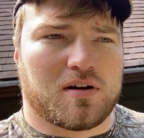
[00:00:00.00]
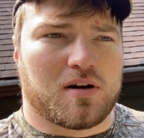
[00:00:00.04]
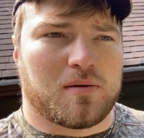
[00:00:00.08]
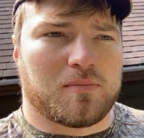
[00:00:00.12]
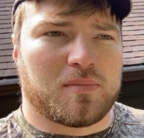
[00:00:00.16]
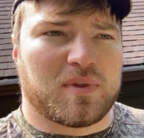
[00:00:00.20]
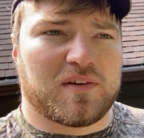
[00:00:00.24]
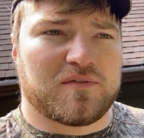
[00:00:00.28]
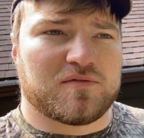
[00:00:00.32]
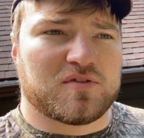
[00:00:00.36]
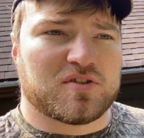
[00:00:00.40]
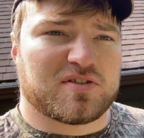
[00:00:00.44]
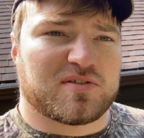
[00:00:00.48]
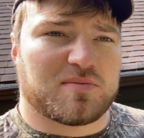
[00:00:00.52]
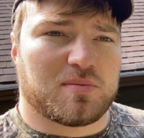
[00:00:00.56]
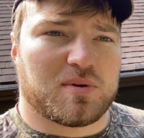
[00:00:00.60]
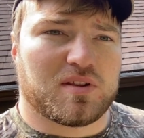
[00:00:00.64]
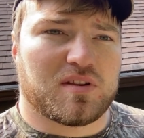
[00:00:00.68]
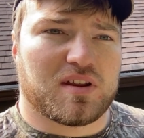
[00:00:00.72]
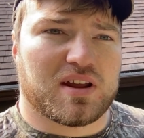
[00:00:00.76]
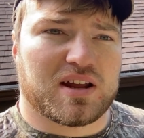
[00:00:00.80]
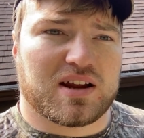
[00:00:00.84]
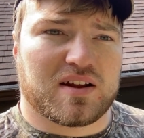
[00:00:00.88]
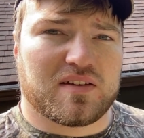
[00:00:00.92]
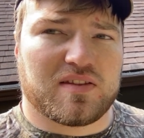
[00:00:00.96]
They've just been
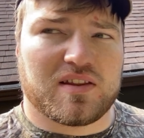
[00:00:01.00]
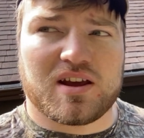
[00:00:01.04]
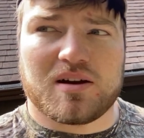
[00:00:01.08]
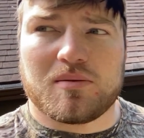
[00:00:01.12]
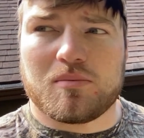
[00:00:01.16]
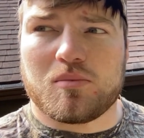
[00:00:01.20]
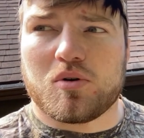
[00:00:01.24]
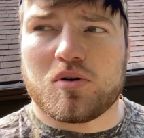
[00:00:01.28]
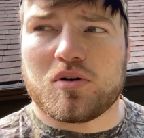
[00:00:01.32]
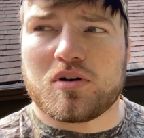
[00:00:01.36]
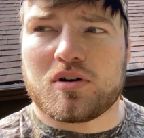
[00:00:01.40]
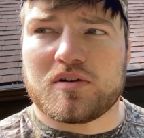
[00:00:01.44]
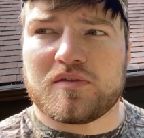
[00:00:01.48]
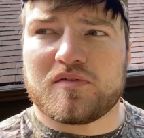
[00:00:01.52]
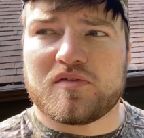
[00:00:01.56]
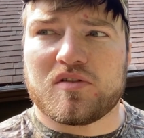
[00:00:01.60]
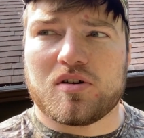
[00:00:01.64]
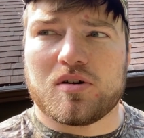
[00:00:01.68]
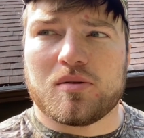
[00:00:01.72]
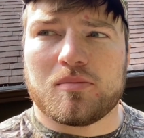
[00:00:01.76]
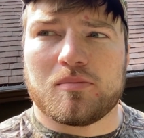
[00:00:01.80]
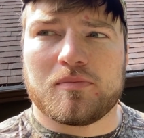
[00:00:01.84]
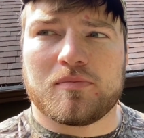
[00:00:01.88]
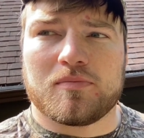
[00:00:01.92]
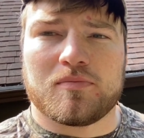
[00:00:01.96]
liking that more
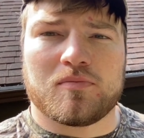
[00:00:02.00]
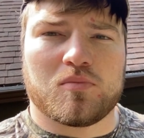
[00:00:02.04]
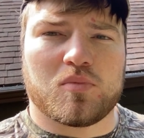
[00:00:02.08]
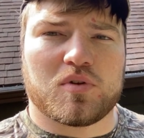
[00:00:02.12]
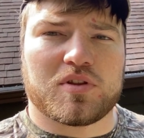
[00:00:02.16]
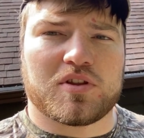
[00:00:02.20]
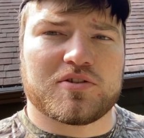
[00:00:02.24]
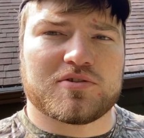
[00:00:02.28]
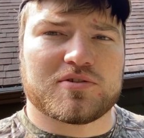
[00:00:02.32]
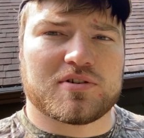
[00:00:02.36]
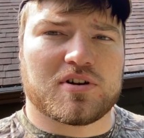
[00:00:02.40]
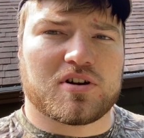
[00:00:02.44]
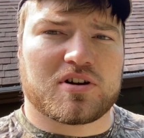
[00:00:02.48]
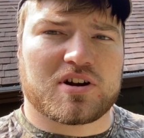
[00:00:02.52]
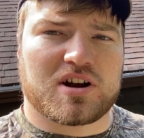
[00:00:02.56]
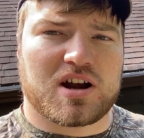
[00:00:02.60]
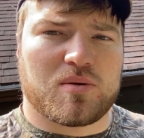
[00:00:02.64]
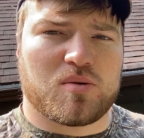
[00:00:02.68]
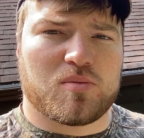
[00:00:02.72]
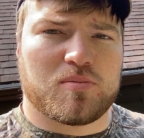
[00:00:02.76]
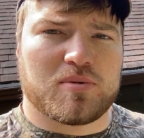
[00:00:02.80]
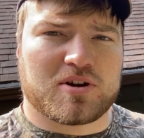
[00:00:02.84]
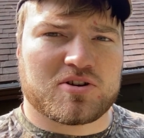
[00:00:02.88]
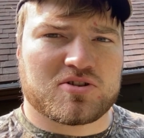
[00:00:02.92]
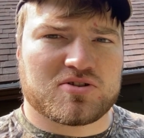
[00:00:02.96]
from what the trail
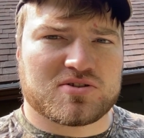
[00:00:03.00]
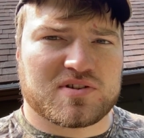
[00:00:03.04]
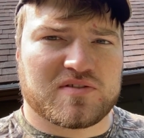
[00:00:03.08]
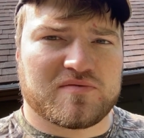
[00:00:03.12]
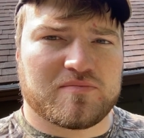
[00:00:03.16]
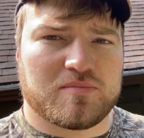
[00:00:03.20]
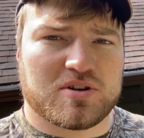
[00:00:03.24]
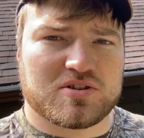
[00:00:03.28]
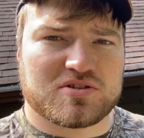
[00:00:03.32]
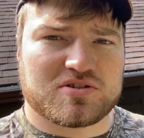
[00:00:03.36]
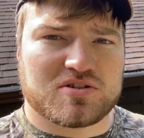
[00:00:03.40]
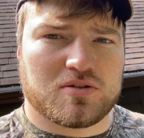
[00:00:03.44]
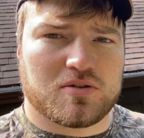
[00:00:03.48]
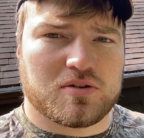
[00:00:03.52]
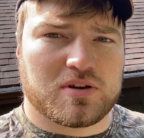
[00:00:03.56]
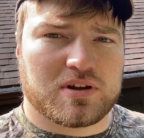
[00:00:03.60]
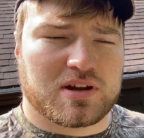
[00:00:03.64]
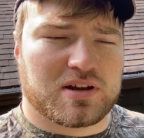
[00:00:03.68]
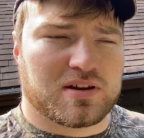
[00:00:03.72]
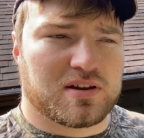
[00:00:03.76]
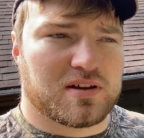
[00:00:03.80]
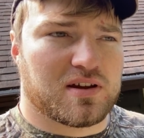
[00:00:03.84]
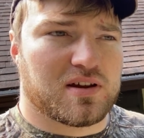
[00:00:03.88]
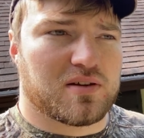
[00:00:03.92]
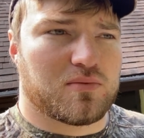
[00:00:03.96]
camera pictures have been showing
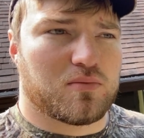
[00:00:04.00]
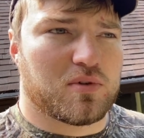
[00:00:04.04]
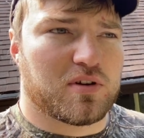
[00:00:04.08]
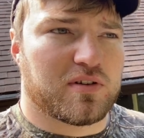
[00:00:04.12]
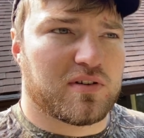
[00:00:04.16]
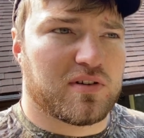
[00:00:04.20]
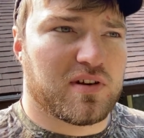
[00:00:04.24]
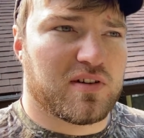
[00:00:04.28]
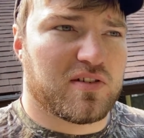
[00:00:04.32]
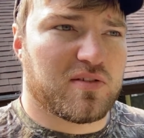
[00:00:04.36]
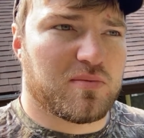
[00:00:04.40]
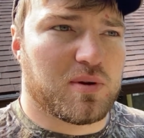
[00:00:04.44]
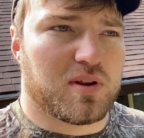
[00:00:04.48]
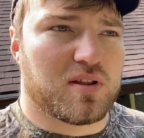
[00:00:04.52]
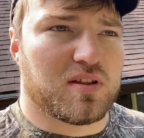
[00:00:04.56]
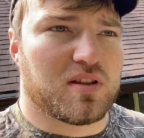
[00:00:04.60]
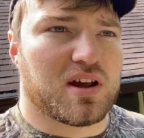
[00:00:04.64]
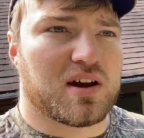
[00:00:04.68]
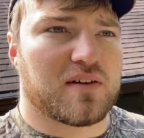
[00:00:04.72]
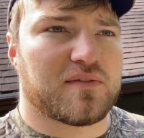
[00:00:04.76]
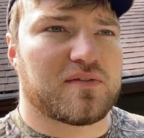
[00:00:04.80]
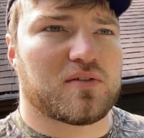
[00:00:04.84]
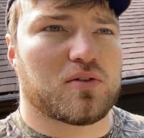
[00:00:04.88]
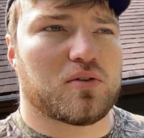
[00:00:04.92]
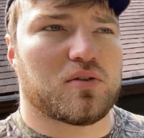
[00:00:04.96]
and what has been
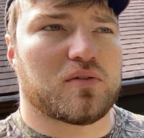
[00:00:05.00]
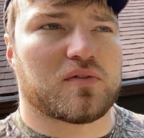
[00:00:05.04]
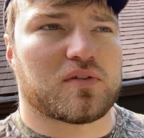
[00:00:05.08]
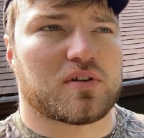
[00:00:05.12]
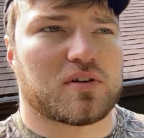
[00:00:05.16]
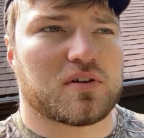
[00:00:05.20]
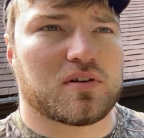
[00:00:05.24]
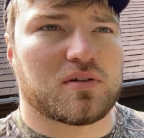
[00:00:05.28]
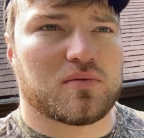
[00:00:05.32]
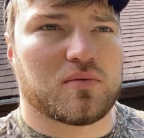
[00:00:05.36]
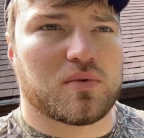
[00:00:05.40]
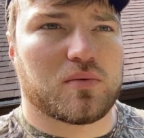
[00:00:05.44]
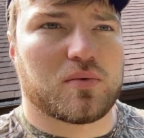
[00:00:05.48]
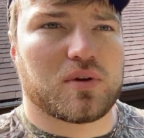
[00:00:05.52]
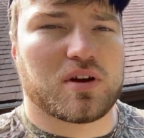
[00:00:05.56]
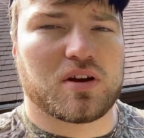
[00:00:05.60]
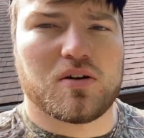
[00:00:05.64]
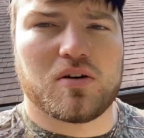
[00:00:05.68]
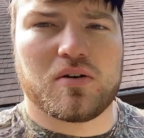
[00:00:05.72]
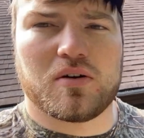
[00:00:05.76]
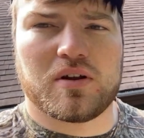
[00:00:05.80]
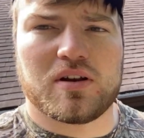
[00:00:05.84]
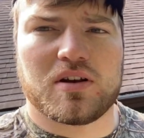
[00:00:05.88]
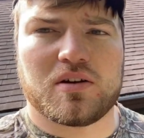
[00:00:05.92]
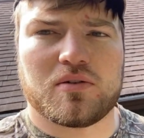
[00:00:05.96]
left over when we
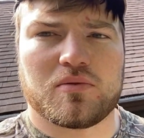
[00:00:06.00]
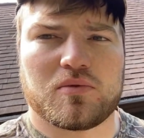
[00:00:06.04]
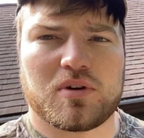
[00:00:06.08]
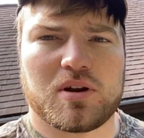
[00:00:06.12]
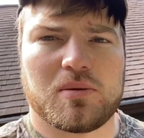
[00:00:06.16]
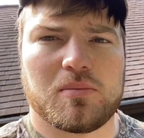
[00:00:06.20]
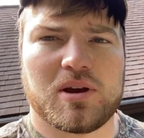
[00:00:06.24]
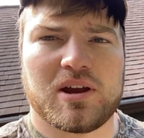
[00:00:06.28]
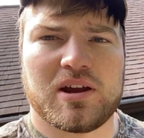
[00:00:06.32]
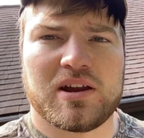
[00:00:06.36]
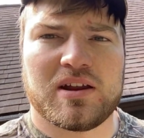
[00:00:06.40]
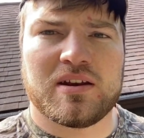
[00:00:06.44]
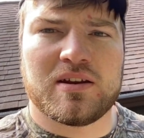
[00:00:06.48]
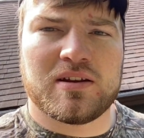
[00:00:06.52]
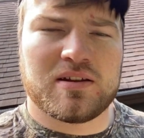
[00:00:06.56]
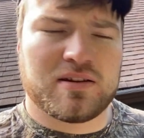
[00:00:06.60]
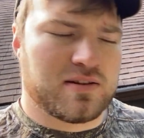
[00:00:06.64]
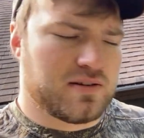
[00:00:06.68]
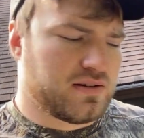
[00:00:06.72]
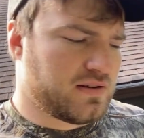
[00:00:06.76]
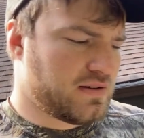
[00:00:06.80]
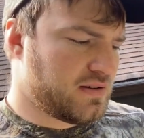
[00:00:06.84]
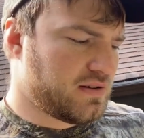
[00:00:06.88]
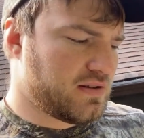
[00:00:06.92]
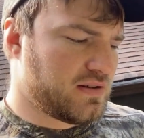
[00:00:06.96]
go in and rebait.
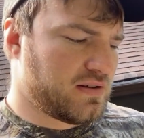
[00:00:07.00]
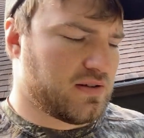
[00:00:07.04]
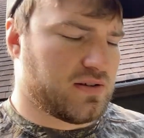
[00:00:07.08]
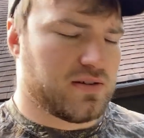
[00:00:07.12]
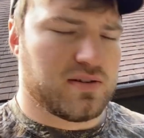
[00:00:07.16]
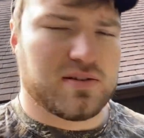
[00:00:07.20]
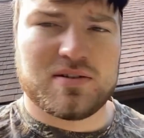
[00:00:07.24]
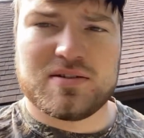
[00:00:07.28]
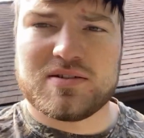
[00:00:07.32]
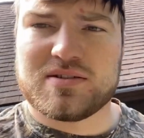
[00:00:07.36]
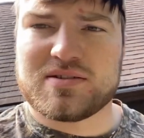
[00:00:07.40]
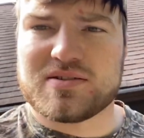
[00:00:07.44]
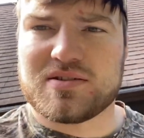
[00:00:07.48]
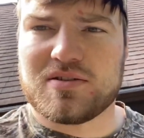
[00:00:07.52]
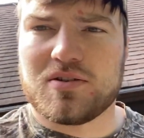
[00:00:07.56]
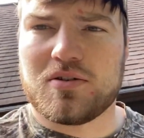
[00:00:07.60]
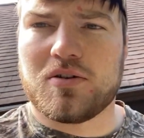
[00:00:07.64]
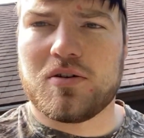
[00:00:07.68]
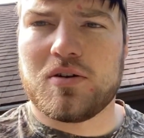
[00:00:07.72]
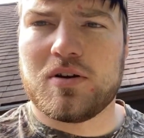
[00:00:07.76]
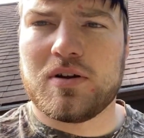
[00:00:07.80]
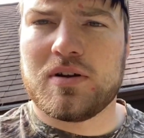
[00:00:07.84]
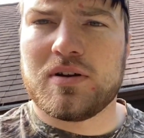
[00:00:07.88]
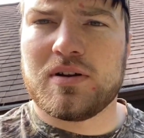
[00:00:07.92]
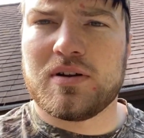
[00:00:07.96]

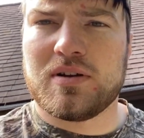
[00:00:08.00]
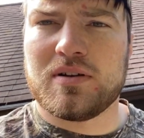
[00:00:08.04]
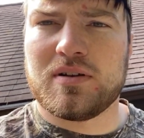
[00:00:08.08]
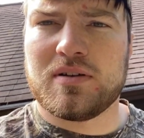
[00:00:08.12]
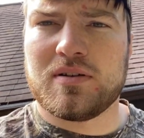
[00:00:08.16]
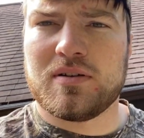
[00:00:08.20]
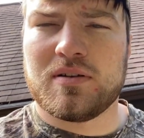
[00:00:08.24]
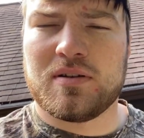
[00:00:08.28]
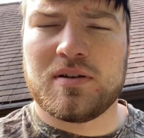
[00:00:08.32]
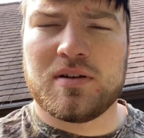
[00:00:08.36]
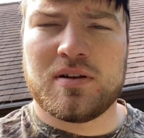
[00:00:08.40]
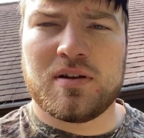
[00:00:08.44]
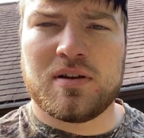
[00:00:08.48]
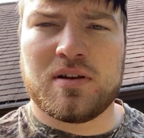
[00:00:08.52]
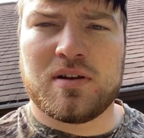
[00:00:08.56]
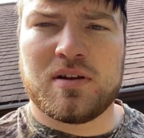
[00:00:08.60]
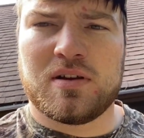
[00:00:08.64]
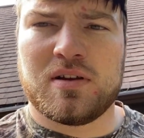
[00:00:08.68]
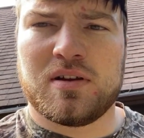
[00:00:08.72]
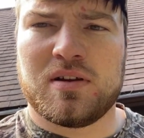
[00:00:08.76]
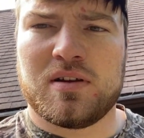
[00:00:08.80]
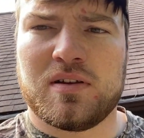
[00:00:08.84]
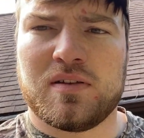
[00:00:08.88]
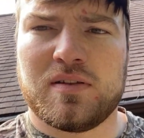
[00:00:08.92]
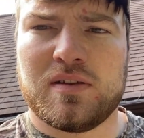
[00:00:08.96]
So
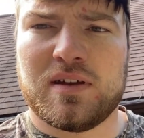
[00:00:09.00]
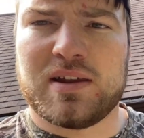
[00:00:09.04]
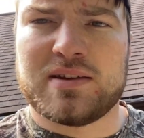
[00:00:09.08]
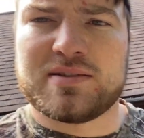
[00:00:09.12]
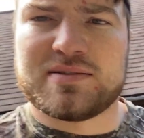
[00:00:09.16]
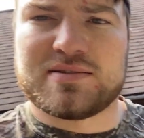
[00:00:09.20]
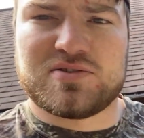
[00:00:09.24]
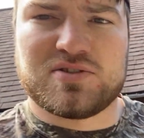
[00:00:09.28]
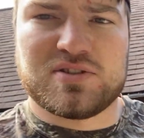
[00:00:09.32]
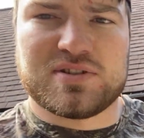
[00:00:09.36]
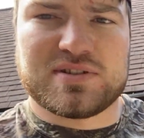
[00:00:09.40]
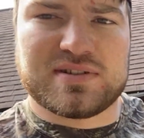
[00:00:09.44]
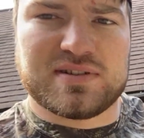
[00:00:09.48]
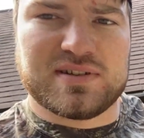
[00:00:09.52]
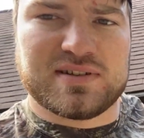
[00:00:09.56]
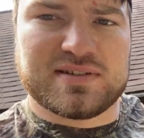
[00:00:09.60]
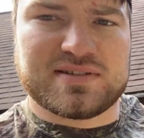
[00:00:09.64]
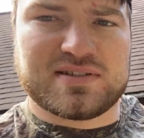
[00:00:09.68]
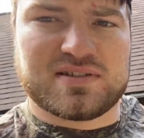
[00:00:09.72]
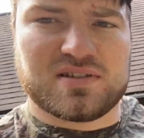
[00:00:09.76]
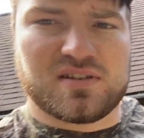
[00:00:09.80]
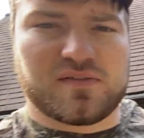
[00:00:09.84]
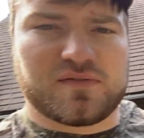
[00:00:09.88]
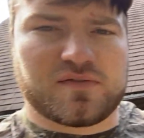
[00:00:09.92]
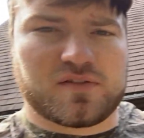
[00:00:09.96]
that's just this
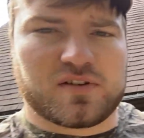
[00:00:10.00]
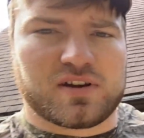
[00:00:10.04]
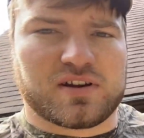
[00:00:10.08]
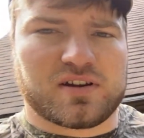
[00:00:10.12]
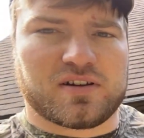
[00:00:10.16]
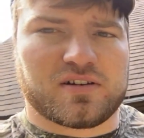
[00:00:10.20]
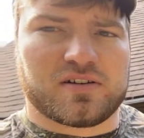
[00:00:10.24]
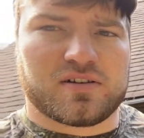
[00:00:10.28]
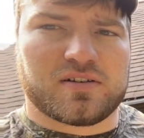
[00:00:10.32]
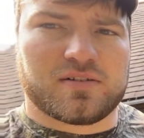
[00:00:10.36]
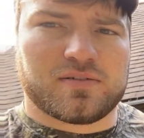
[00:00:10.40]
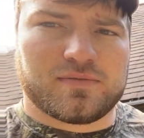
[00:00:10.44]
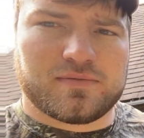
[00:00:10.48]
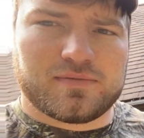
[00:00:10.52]
stuff right here.